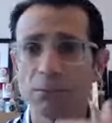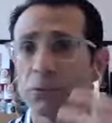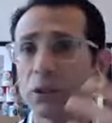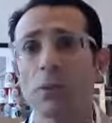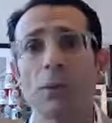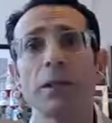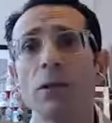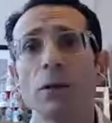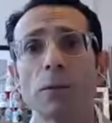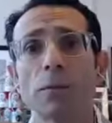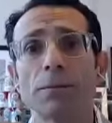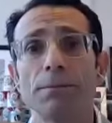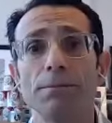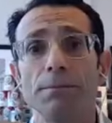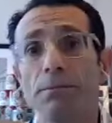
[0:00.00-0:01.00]
someone in your
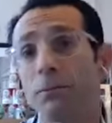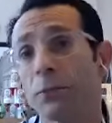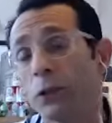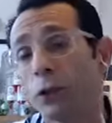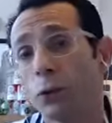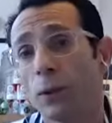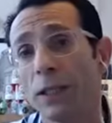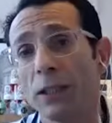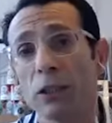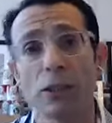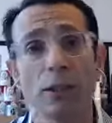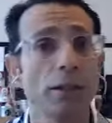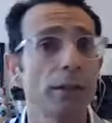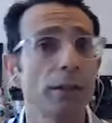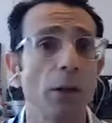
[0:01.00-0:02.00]

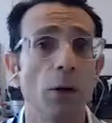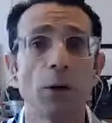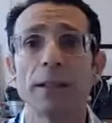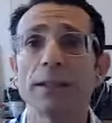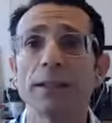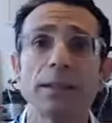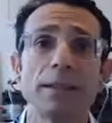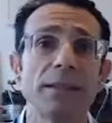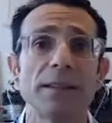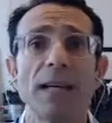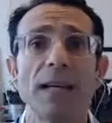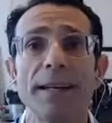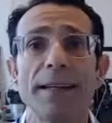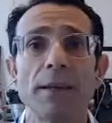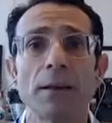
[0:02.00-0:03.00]
situation, the owner, the
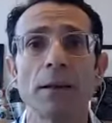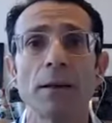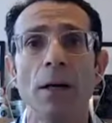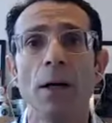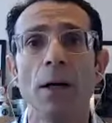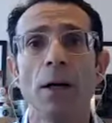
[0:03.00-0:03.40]
designer,